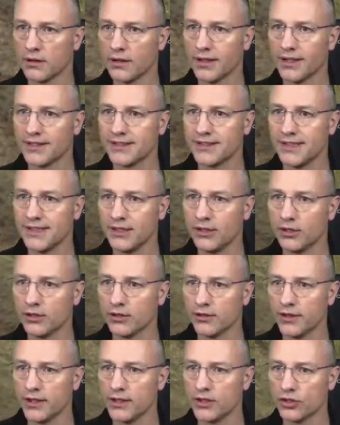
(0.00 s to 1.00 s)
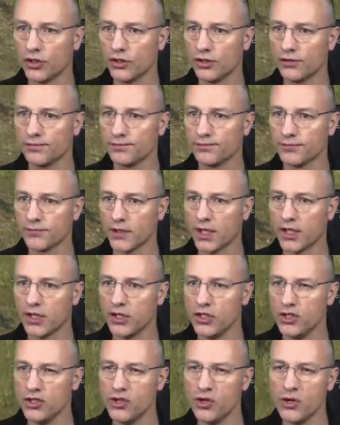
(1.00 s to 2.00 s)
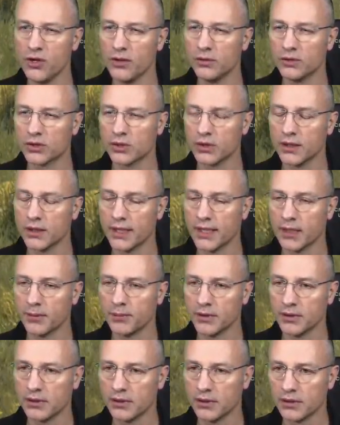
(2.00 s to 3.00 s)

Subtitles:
See, look, the rain's on. I knew it was going to happen.